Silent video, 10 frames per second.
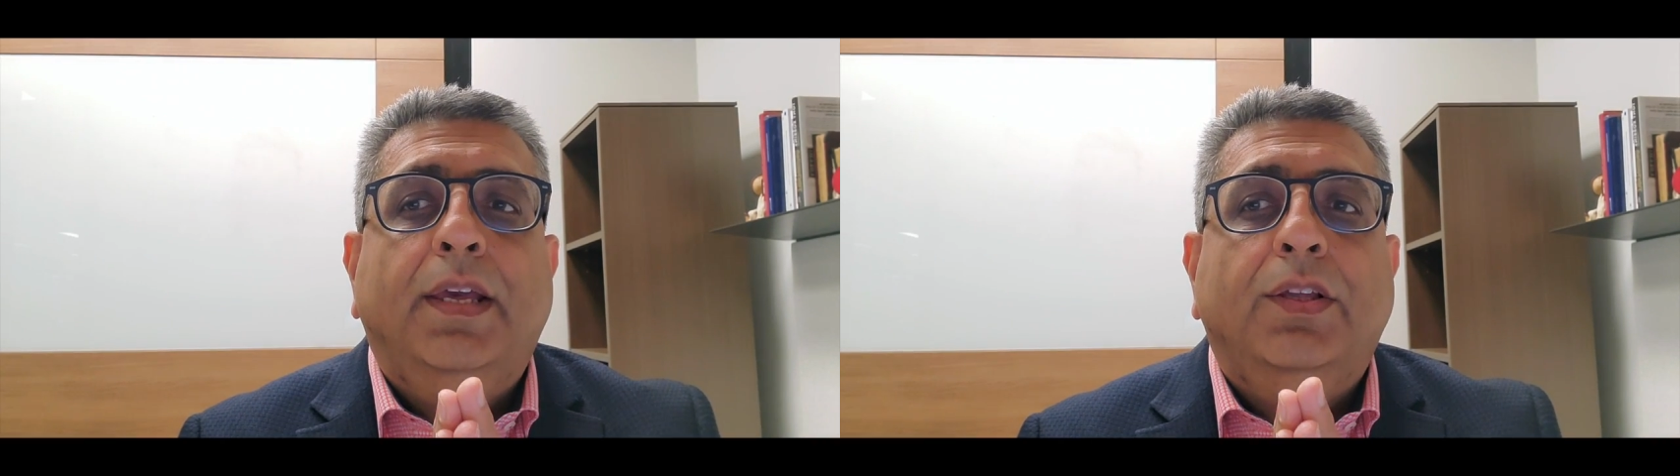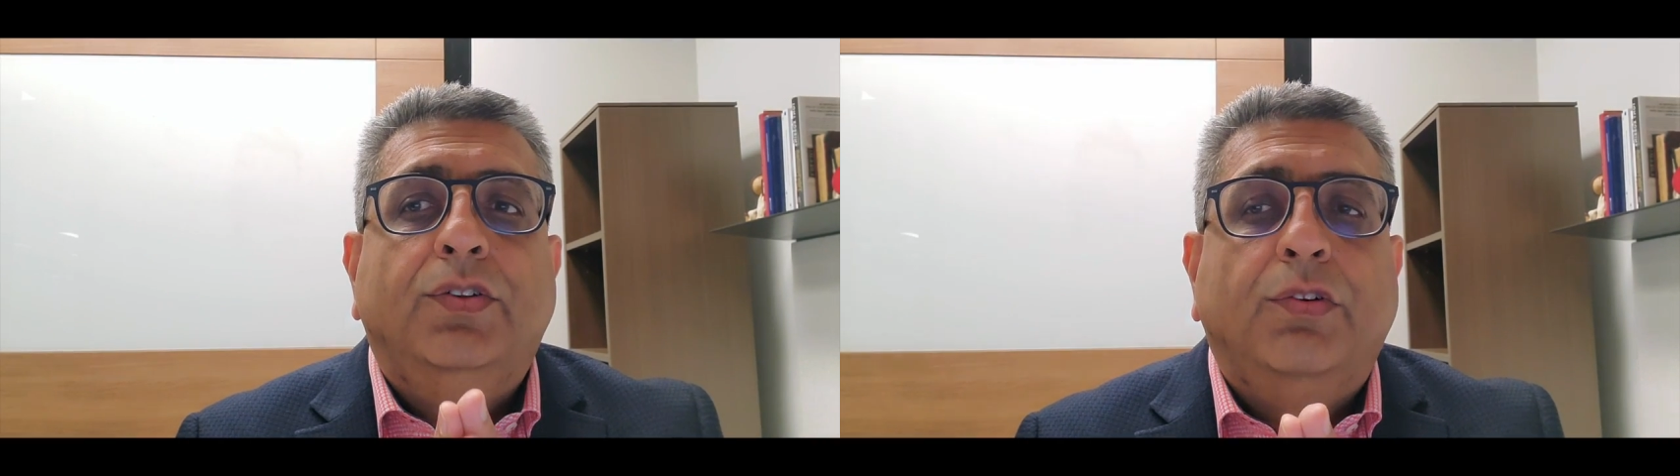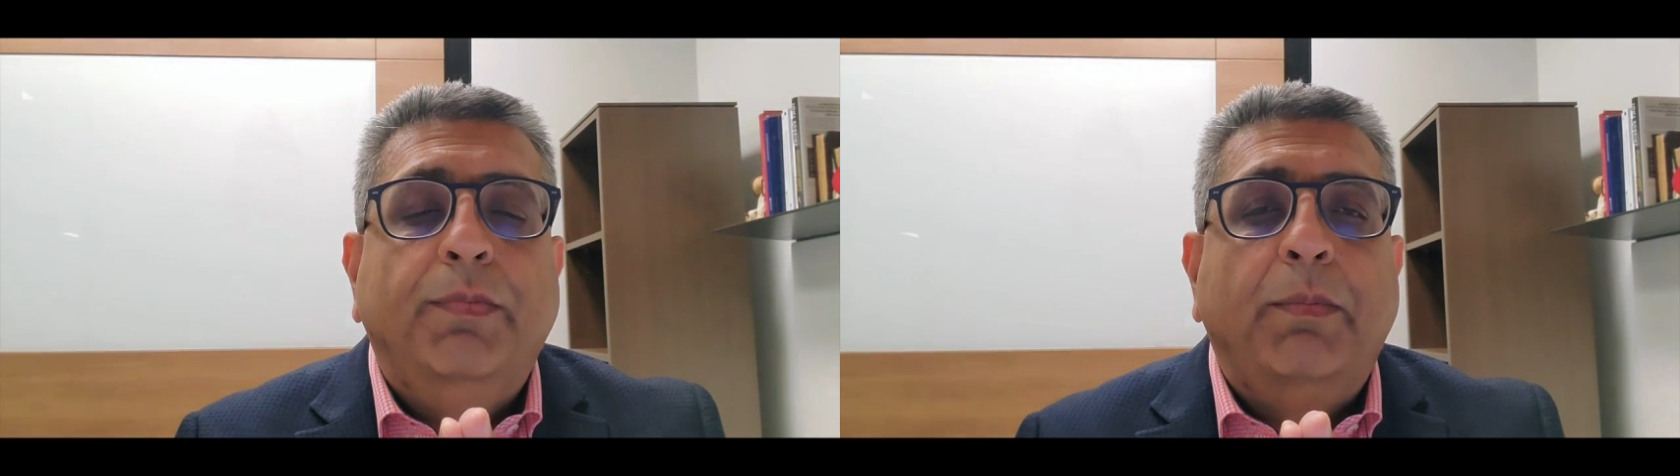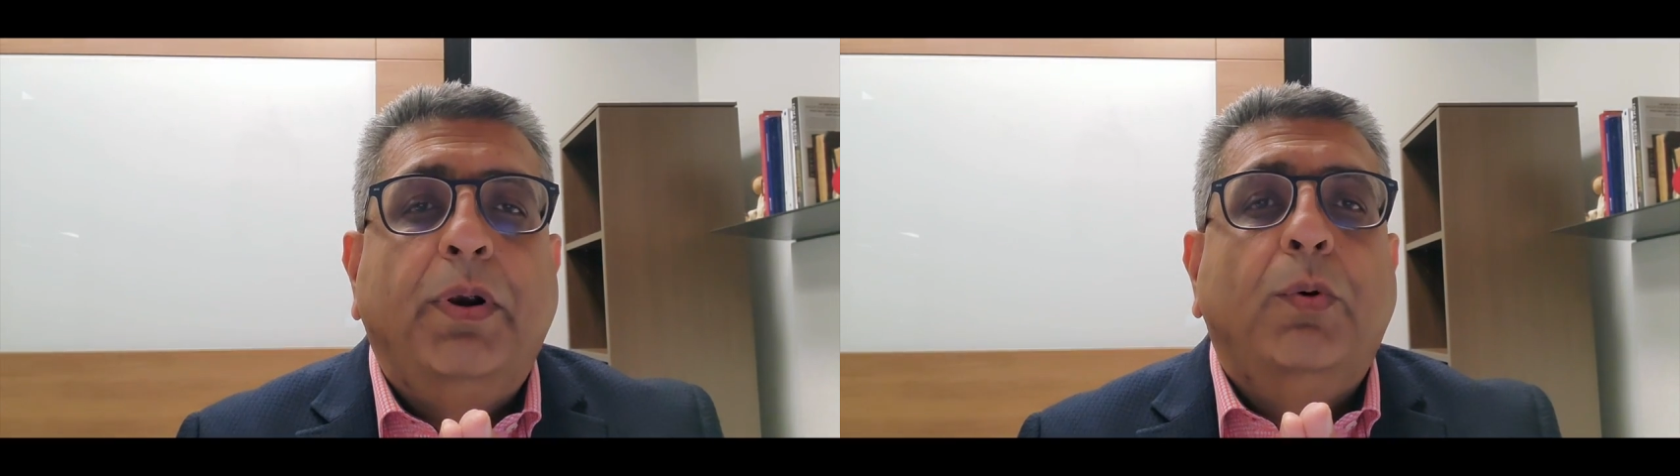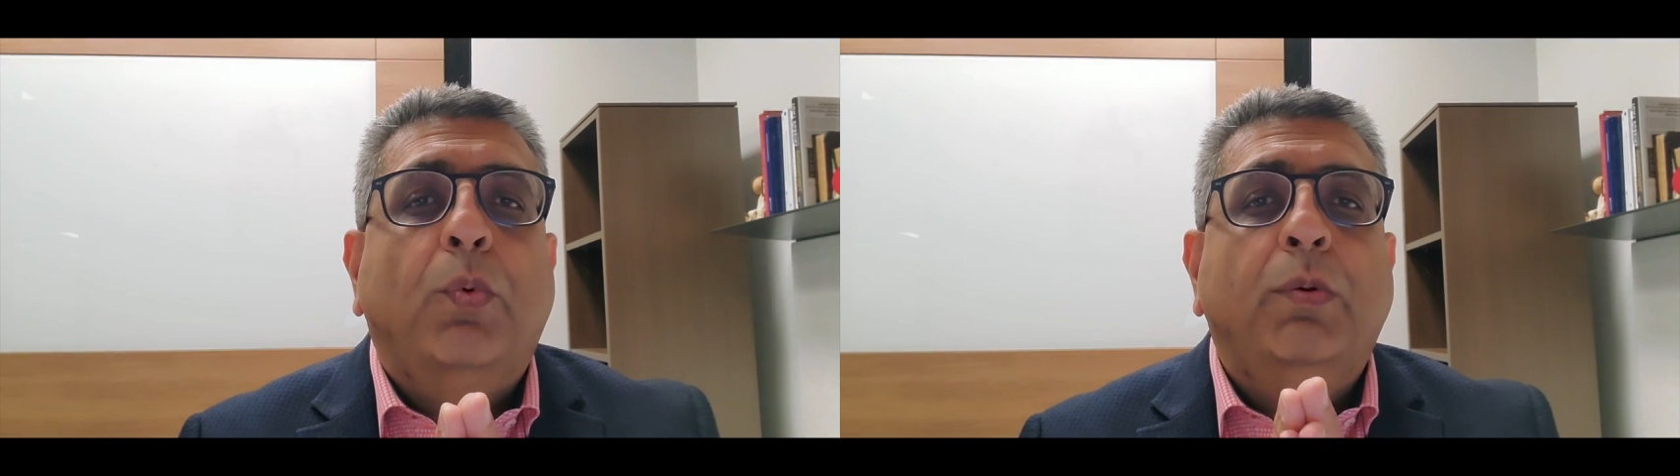So
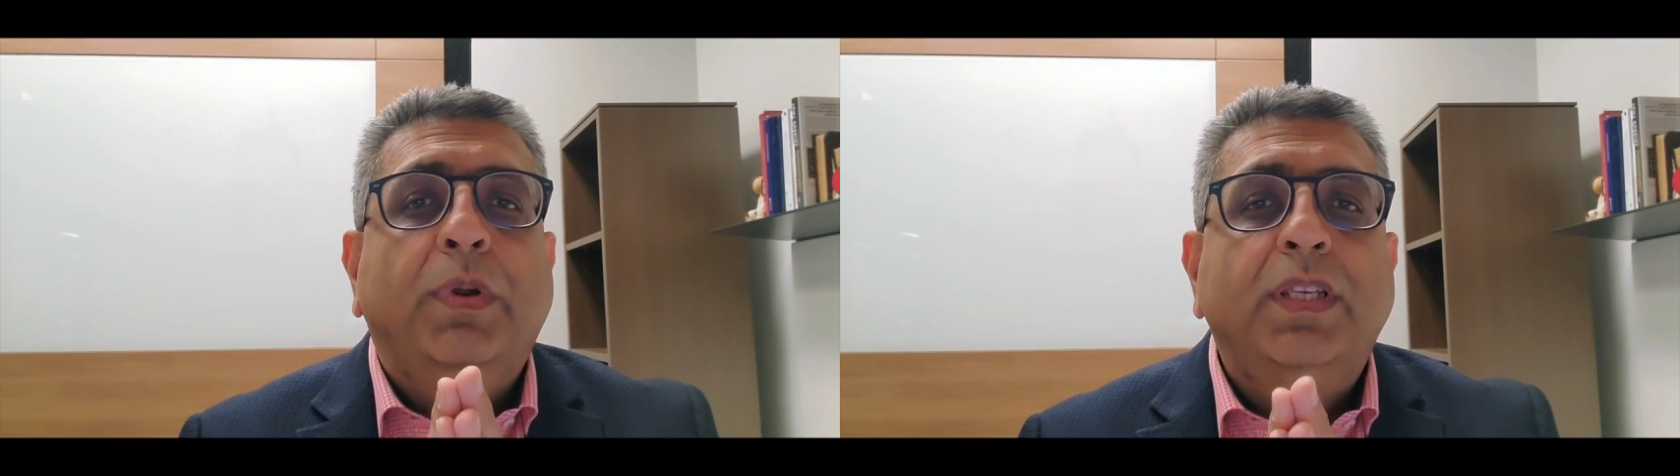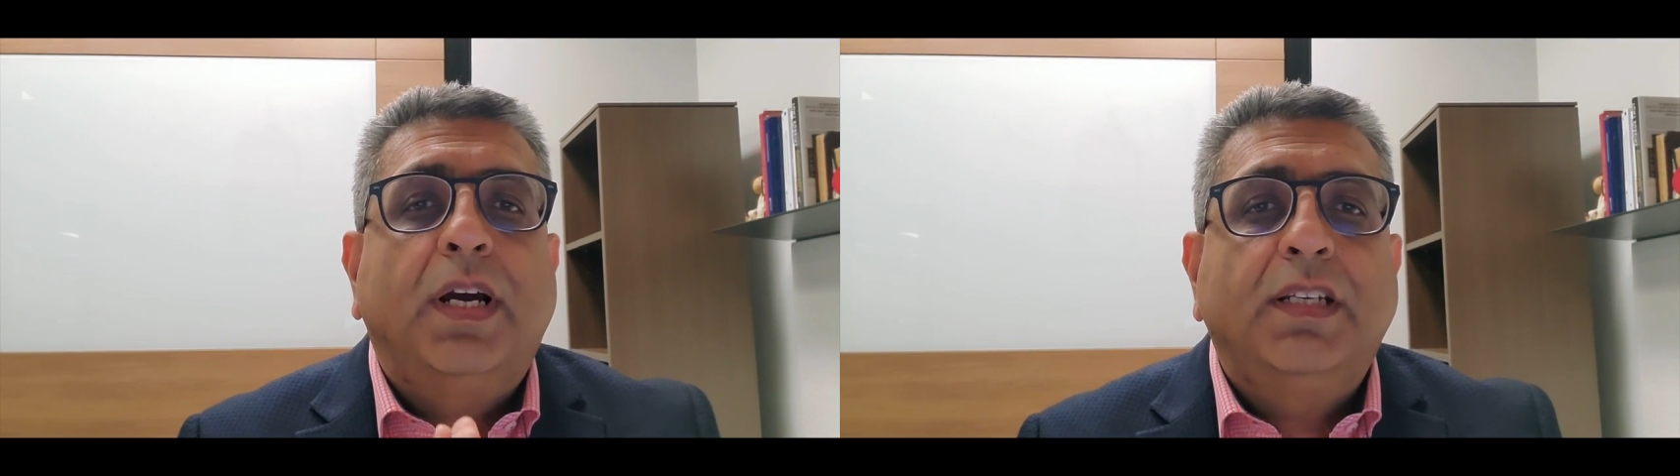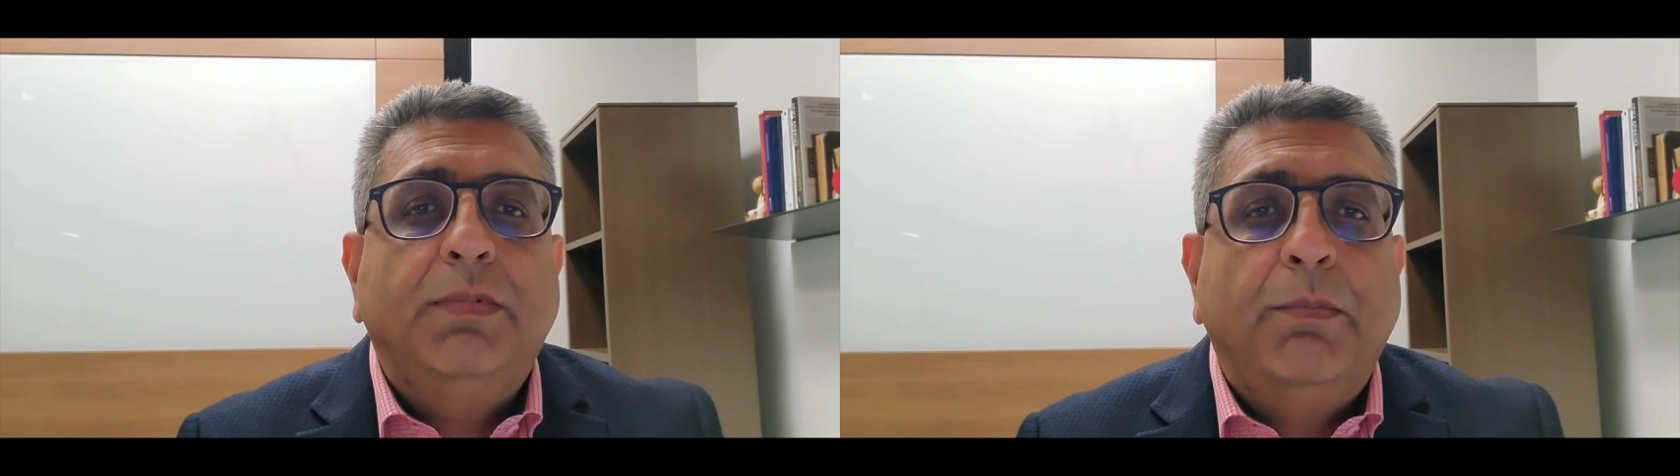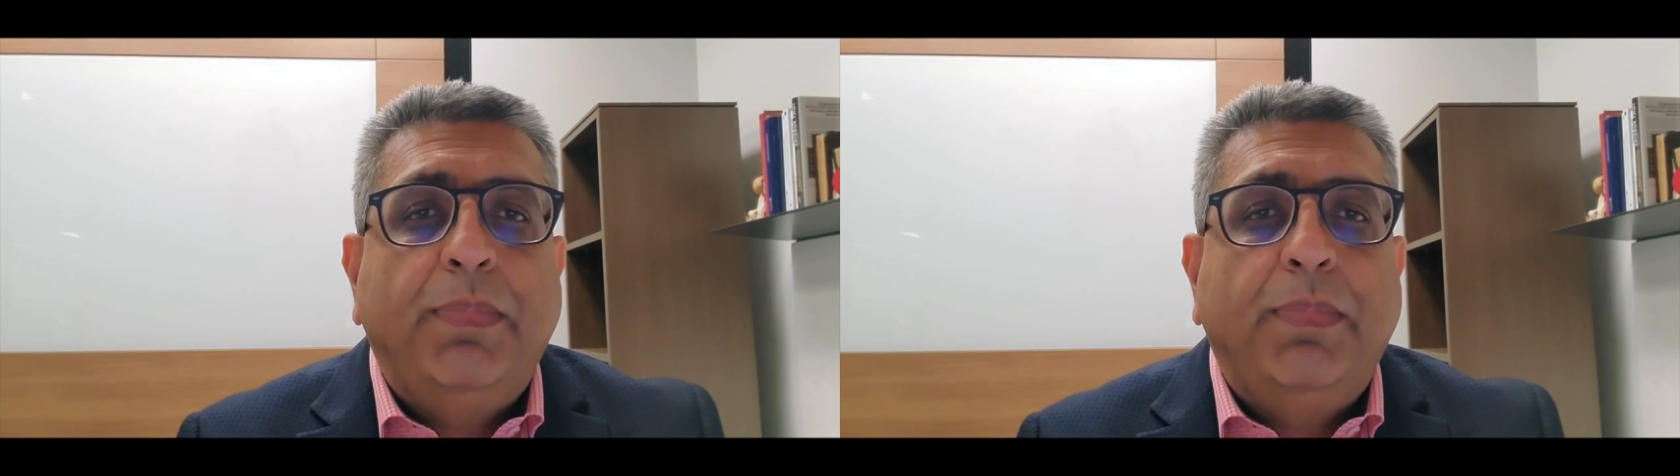remember, when we talked about